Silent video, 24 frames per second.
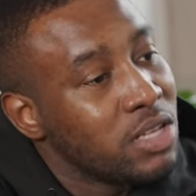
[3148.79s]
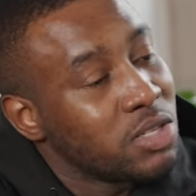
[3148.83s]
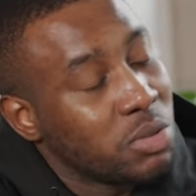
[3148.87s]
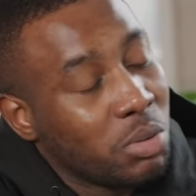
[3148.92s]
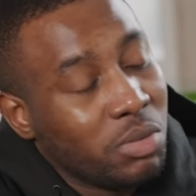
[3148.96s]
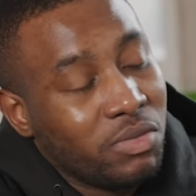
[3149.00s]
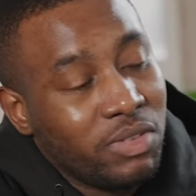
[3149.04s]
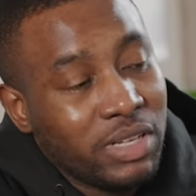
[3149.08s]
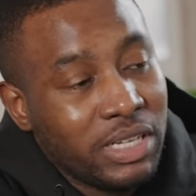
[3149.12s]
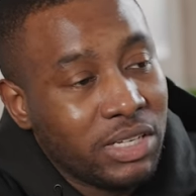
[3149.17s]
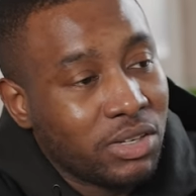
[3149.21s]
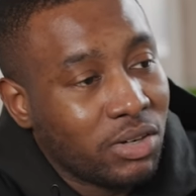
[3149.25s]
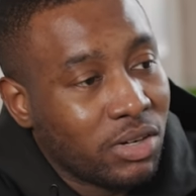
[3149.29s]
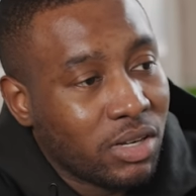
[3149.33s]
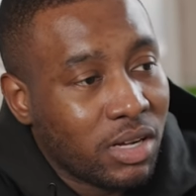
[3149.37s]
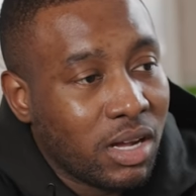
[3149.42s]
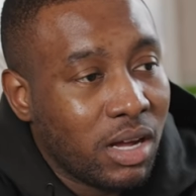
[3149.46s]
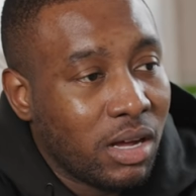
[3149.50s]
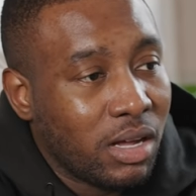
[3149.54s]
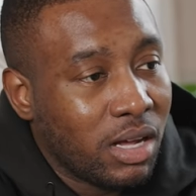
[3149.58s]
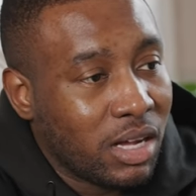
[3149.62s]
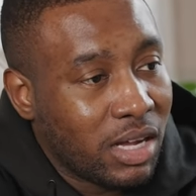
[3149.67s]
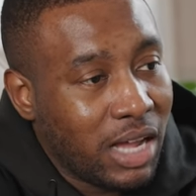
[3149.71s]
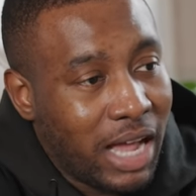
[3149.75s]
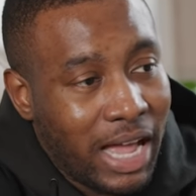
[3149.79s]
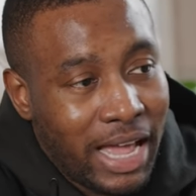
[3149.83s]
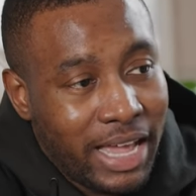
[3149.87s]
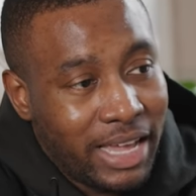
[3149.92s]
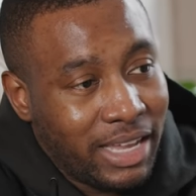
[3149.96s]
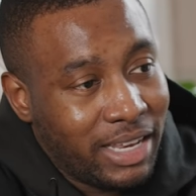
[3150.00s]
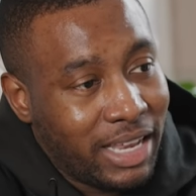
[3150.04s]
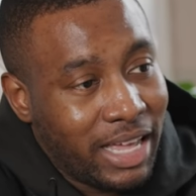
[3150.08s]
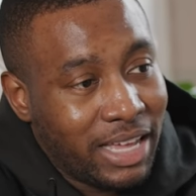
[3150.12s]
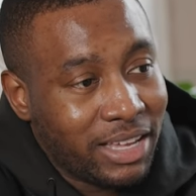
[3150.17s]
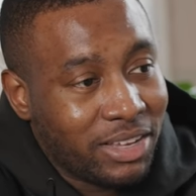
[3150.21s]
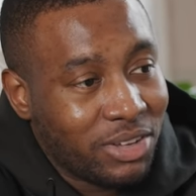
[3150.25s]
So we've leaned on a, a
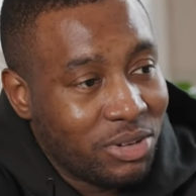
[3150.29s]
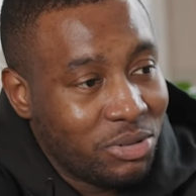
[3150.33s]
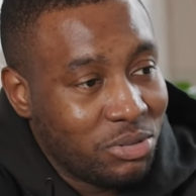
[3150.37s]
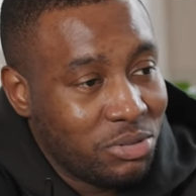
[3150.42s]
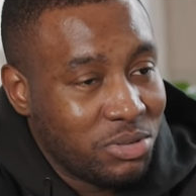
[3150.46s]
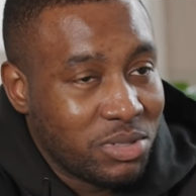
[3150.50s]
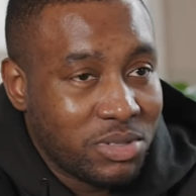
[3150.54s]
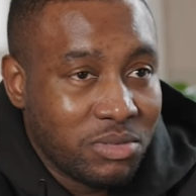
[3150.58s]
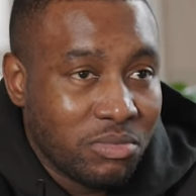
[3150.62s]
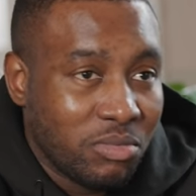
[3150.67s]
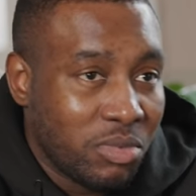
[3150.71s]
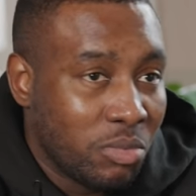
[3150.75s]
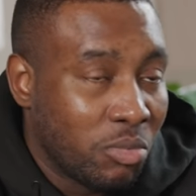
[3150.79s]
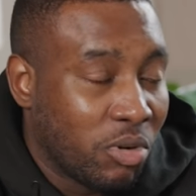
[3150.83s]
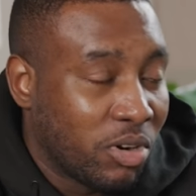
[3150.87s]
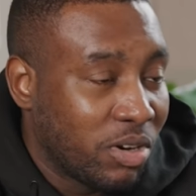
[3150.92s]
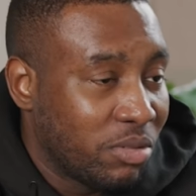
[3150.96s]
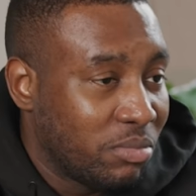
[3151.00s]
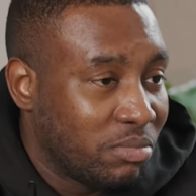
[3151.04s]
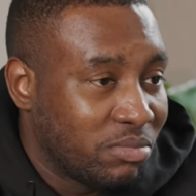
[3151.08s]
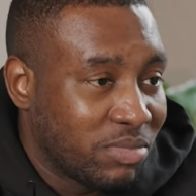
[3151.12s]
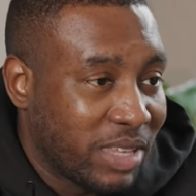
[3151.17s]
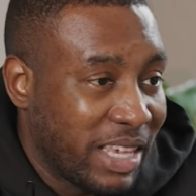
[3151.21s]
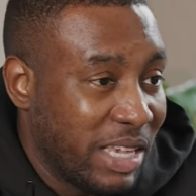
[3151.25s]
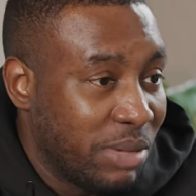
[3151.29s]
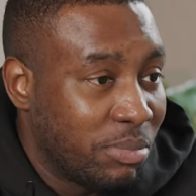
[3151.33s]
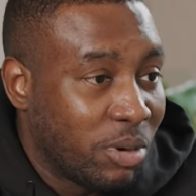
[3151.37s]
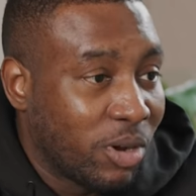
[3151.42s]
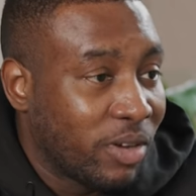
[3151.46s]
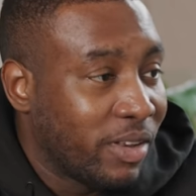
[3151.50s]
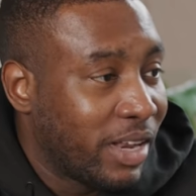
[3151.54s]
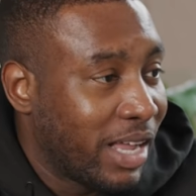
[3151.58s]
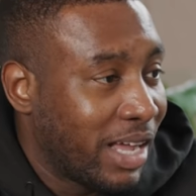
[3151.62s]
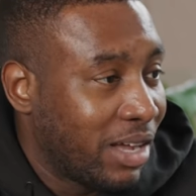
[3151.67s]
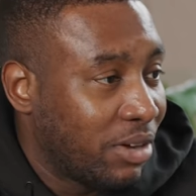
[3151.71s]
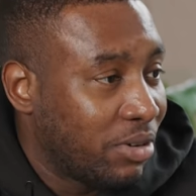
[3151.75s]
guy like who's we want to
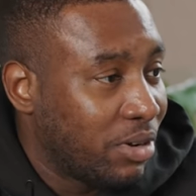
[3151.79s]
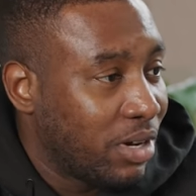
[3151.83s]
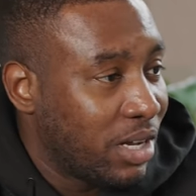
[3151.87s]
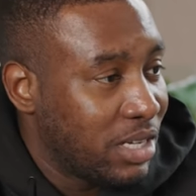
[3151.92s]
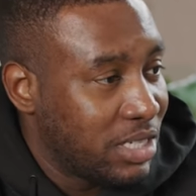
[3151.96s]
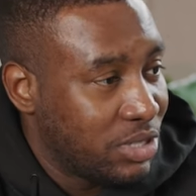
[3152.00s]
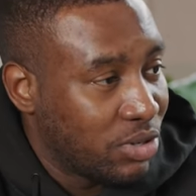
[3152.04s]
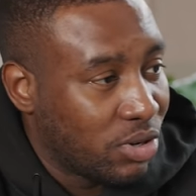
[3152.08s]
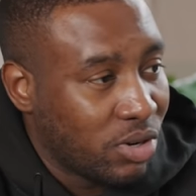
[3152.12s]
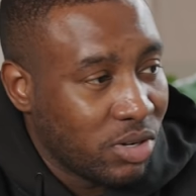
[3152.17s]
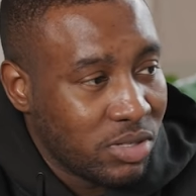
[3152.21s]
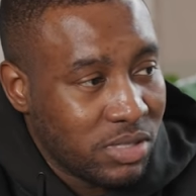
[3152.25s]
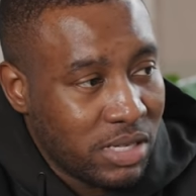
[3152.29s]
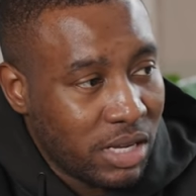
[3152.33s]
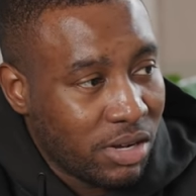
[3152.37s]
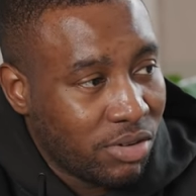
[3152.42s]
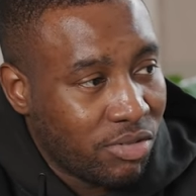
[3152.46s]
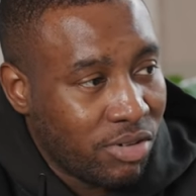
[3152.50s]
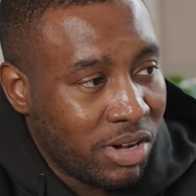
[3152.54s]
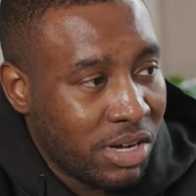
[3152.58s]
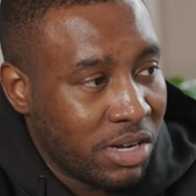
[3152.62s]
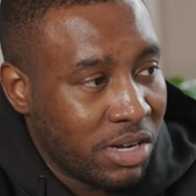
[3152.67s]
keep on now. He's a content